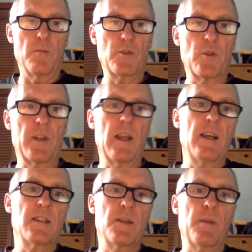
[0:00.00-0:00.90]
so that
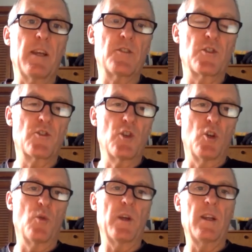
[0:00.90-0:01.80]
somebody else is
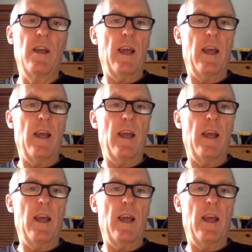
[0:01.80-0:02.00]
soloing.